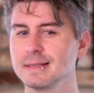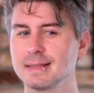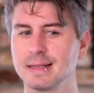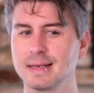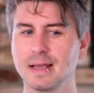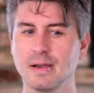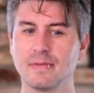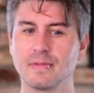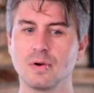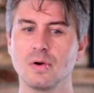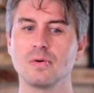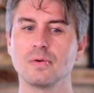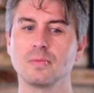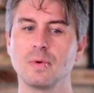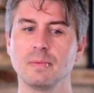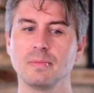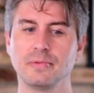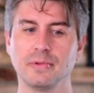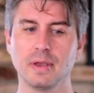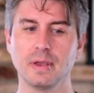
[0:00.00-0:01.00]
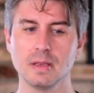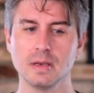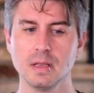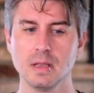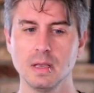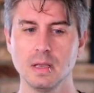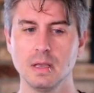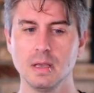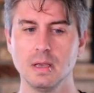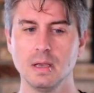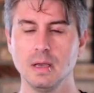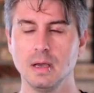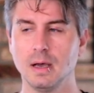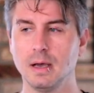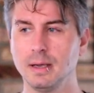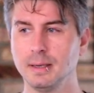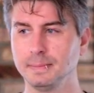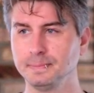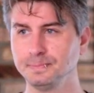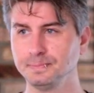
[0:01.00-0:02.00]
they now have their own website.
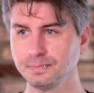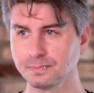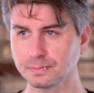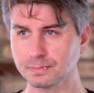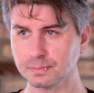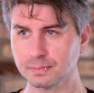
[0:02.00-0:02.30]
Um,